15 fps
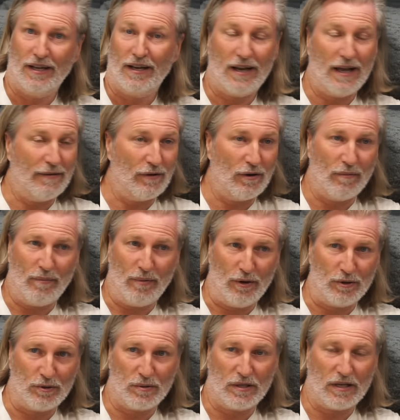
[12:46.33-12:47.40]
level on
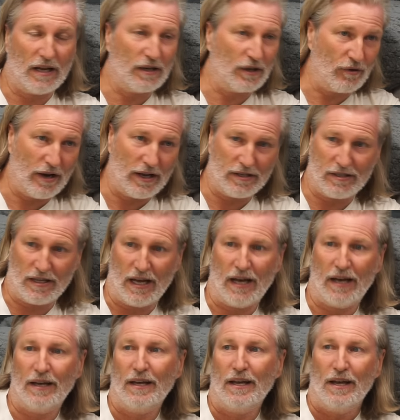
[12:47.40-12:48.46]
points, who has had a great
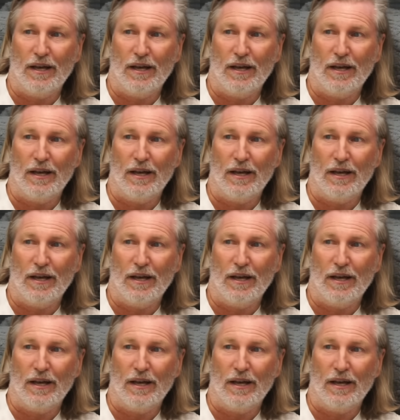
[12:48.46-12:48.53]
start.